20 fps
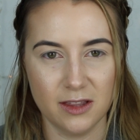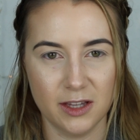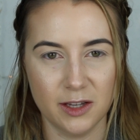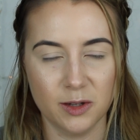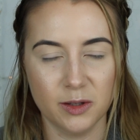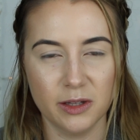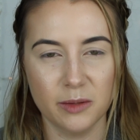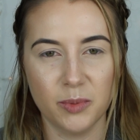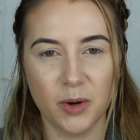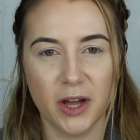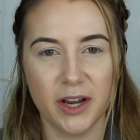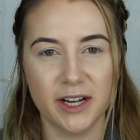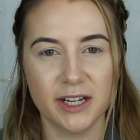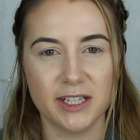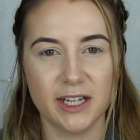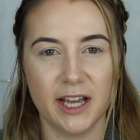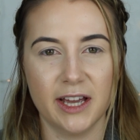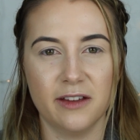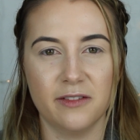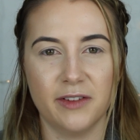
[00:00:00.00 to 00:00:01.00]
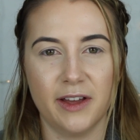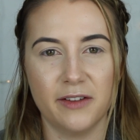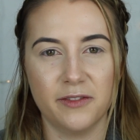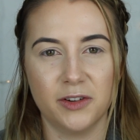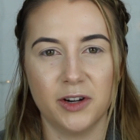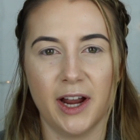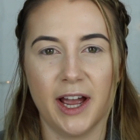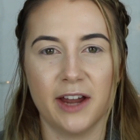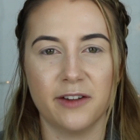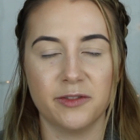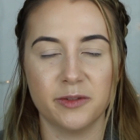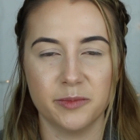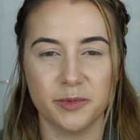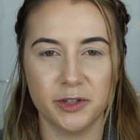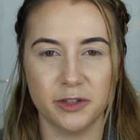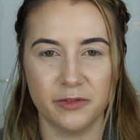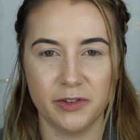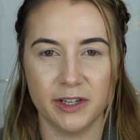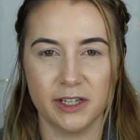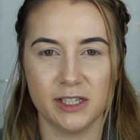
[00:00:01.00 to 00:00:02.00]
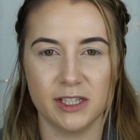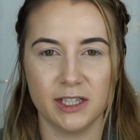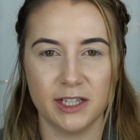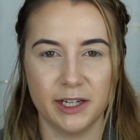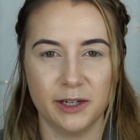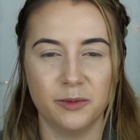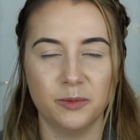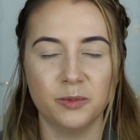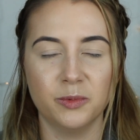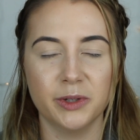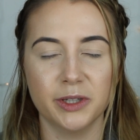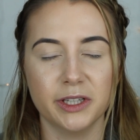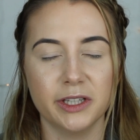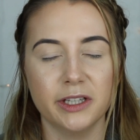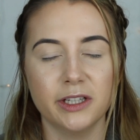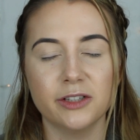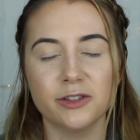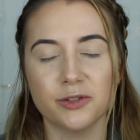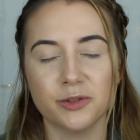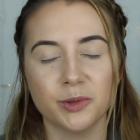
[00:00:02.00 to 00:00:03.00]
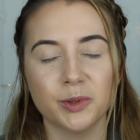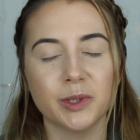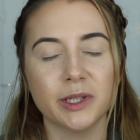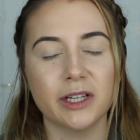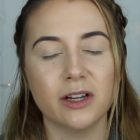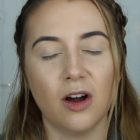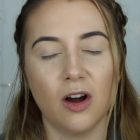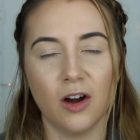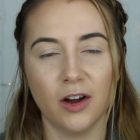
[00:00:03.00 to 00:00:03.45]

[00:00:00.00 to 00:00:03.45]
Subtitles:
The only product I've ever had from Too Faced that I really, truly,